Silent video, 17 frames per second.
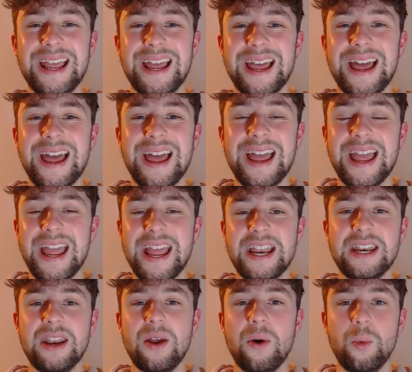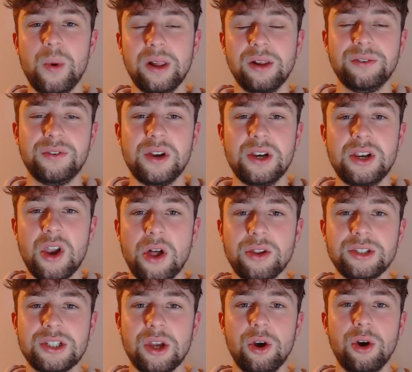in Wilfred
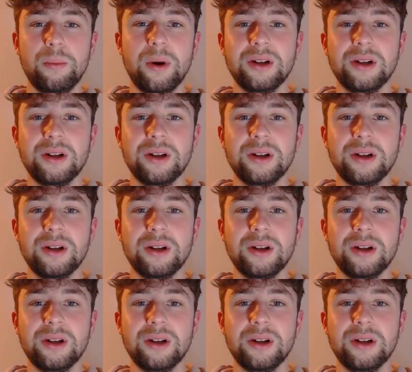Nonto,